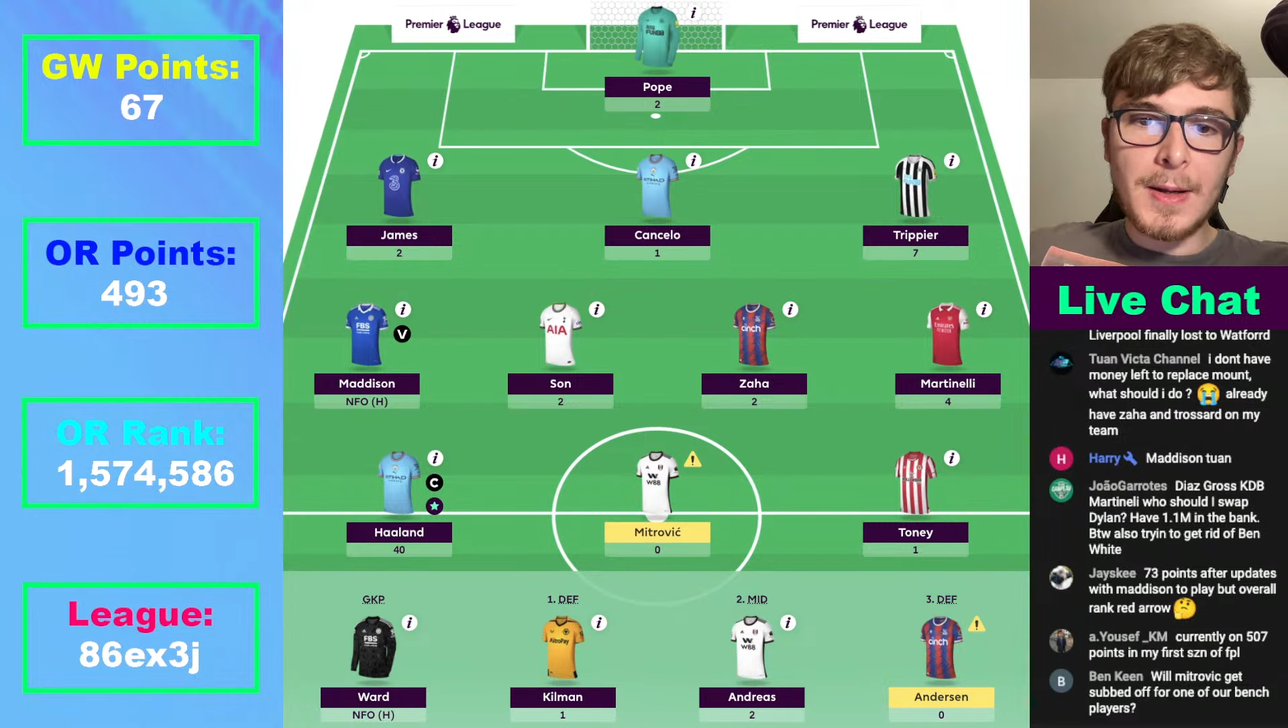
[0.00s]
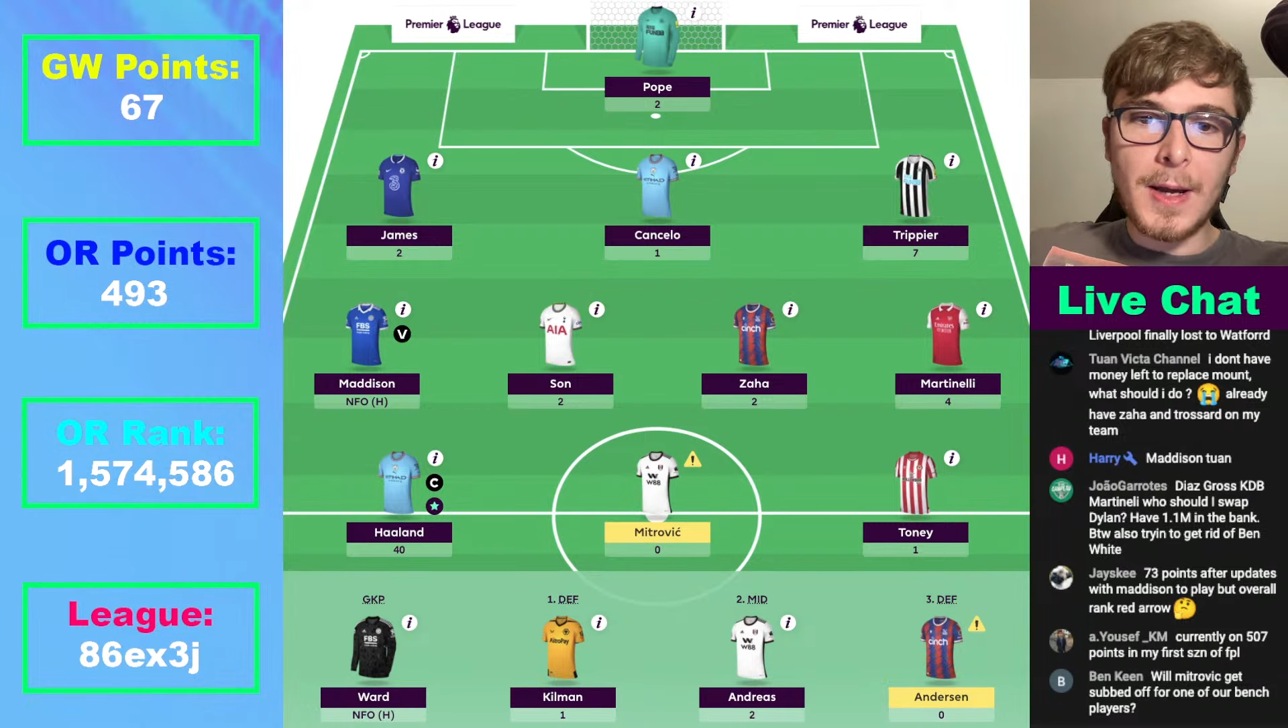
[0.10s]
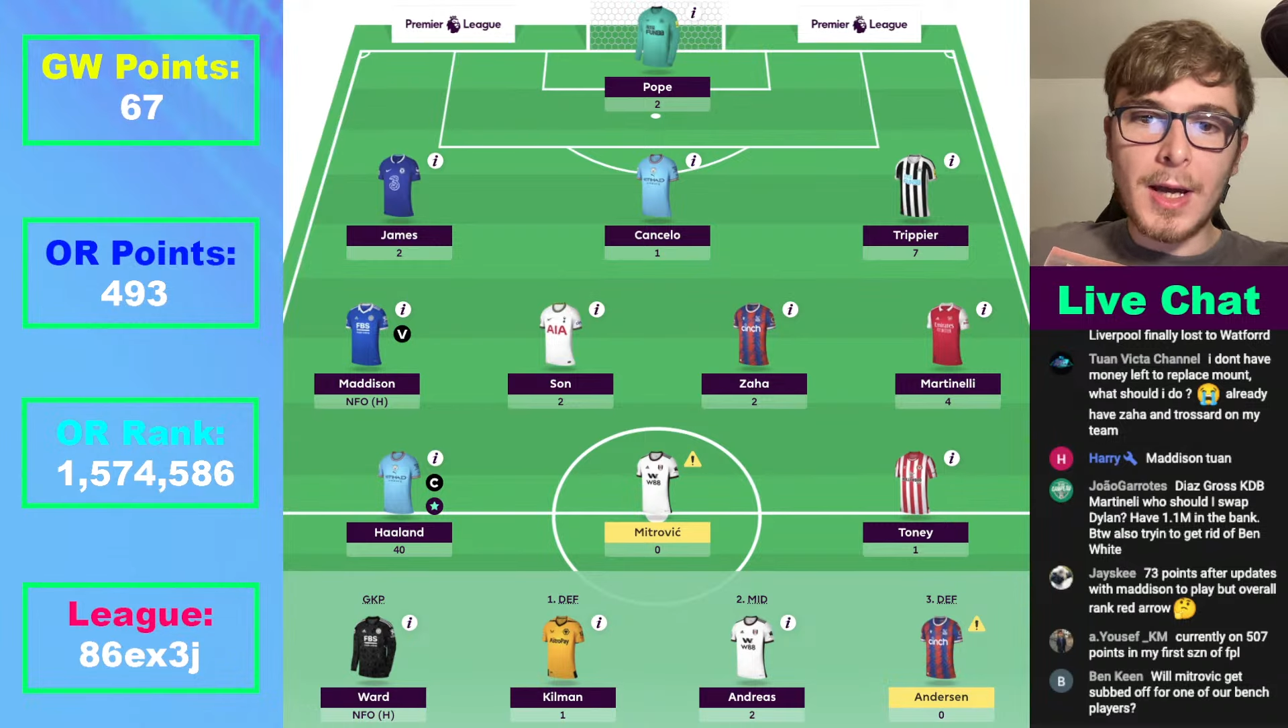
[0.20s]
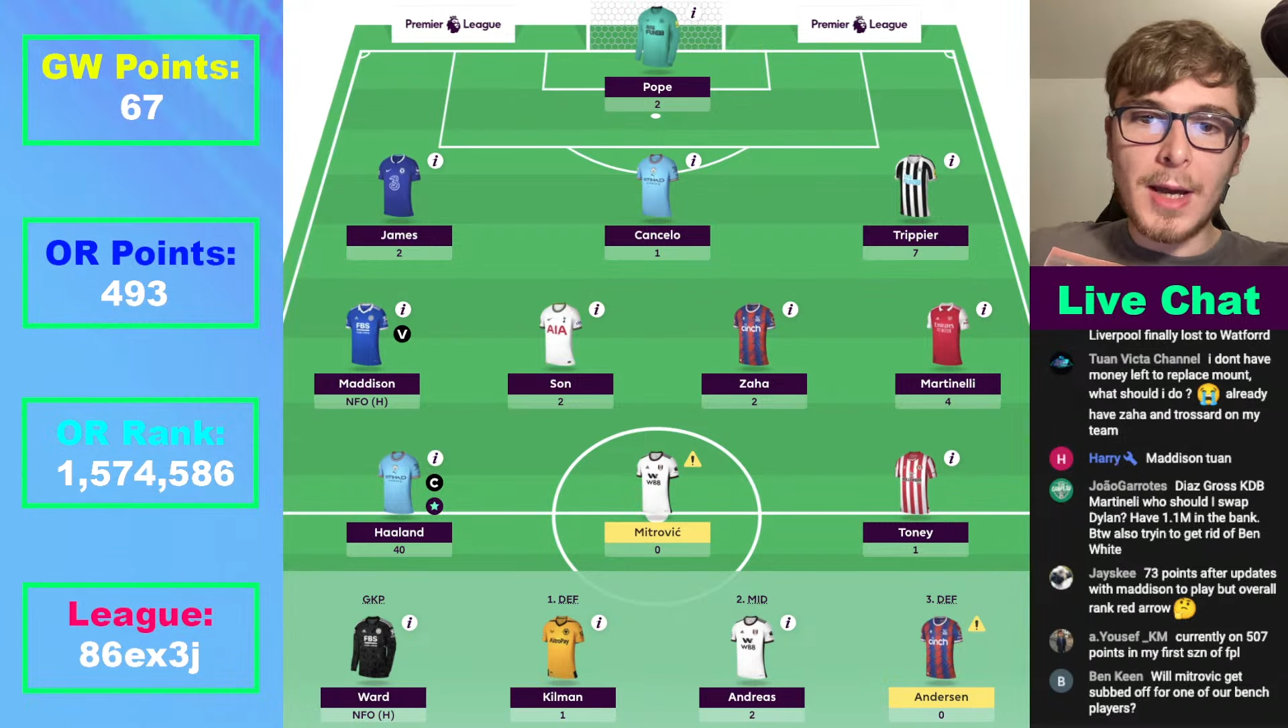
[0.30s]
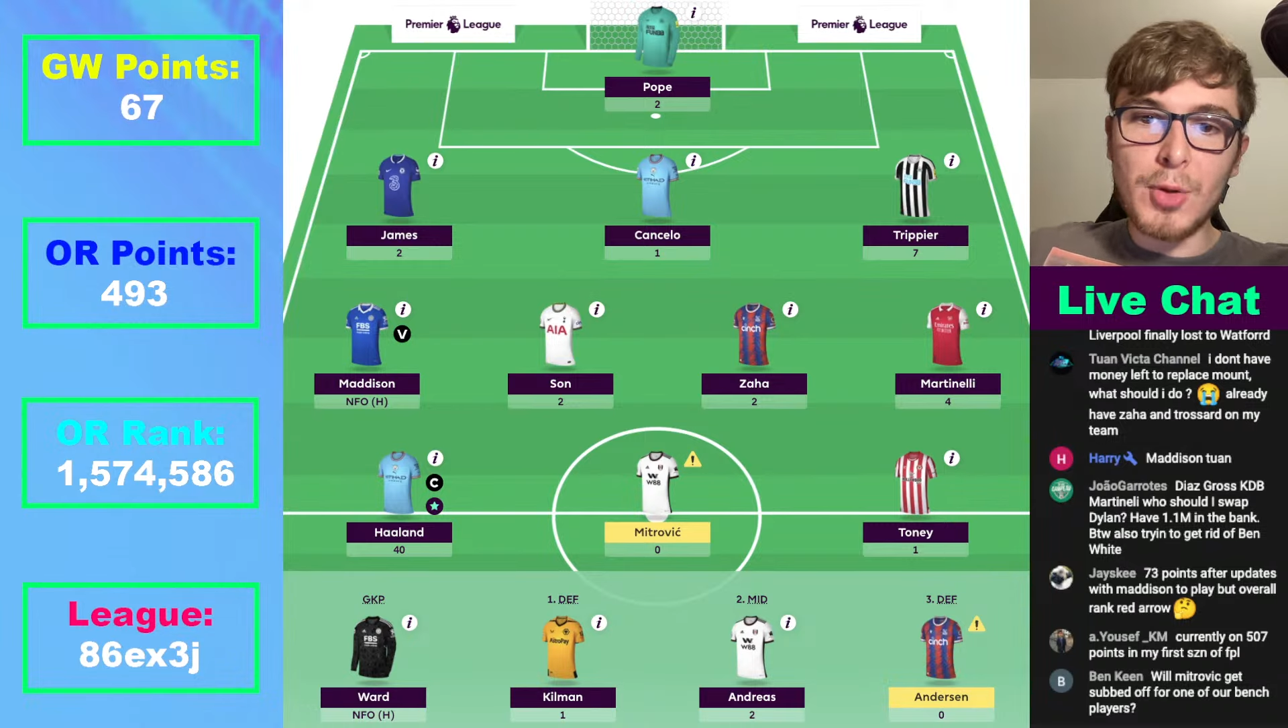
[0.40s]

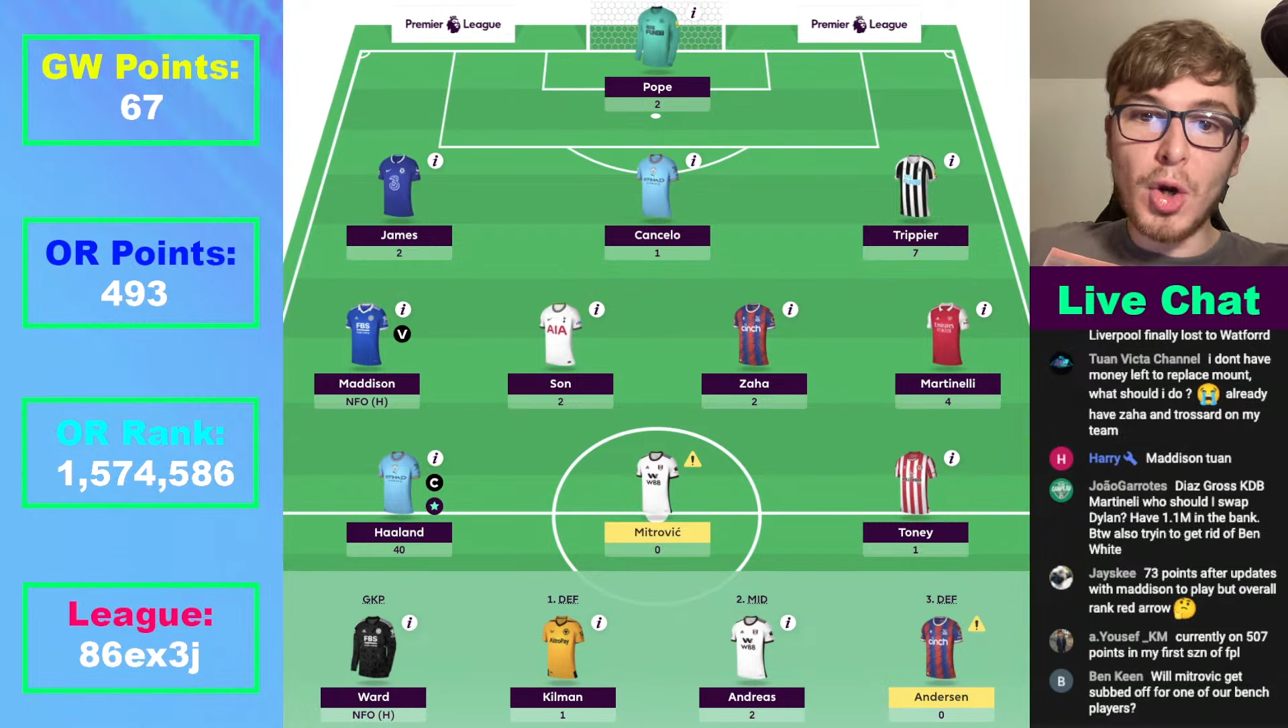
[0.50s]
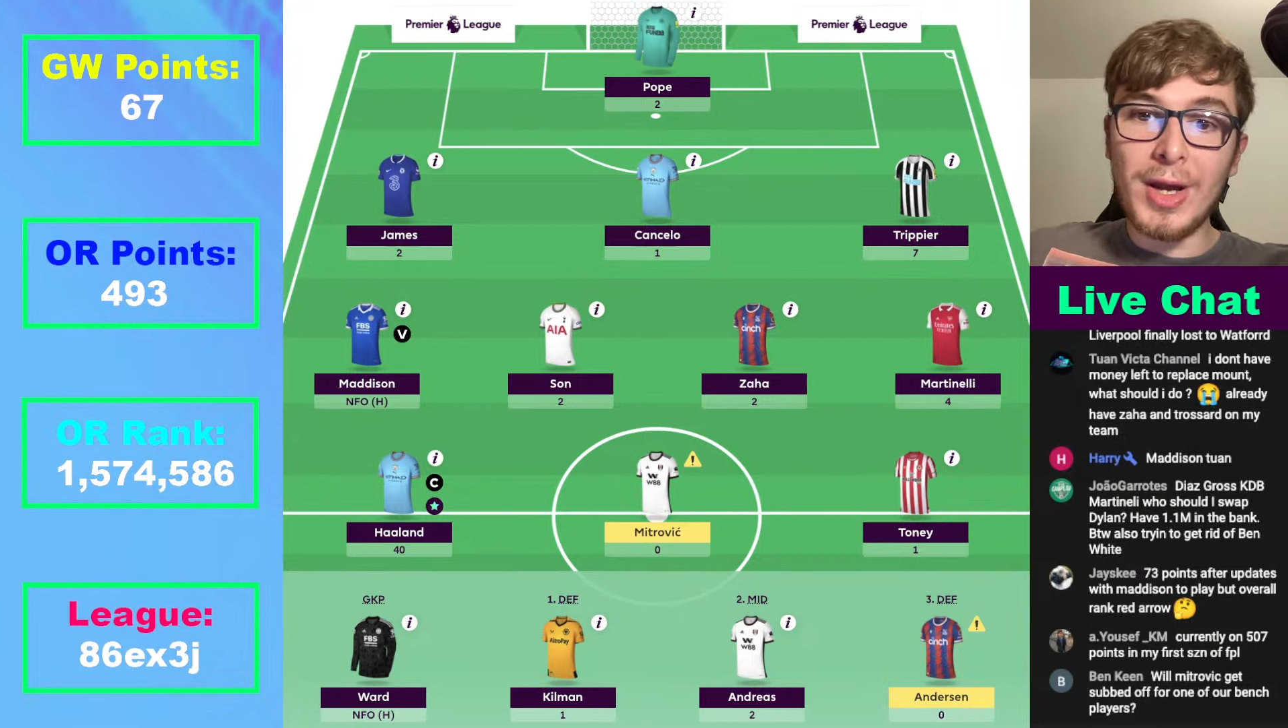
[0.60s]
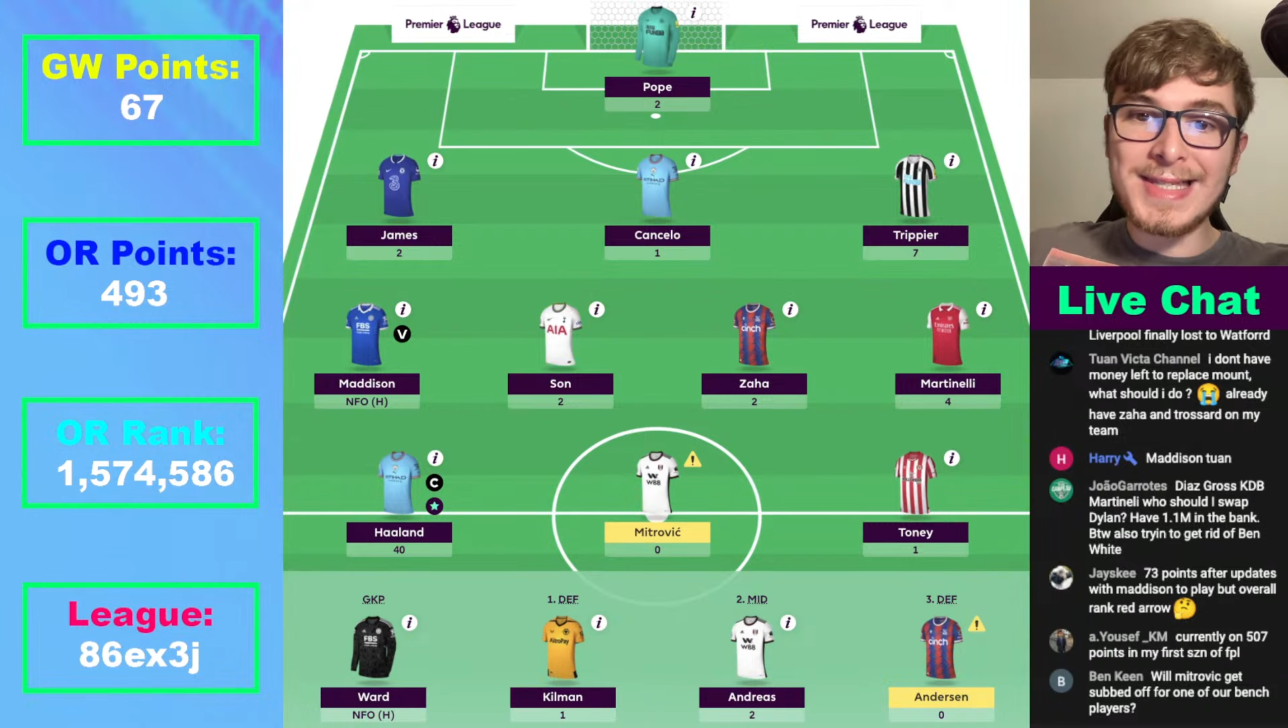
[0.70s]
Got